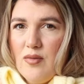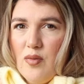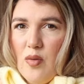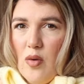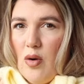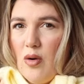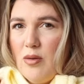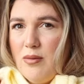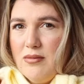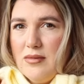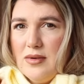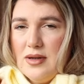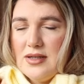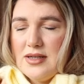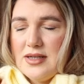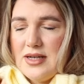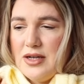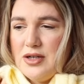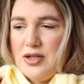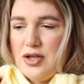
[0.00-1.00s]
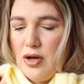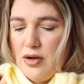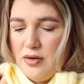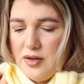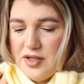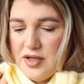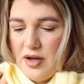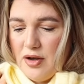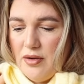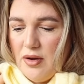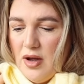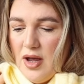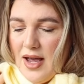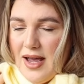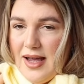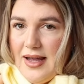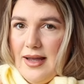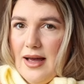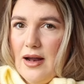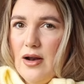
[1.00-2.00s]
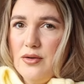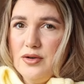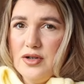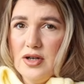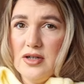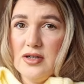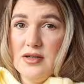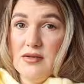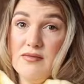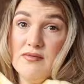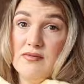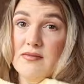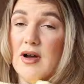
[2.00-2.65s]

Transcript: warm skin tone, so yellow does,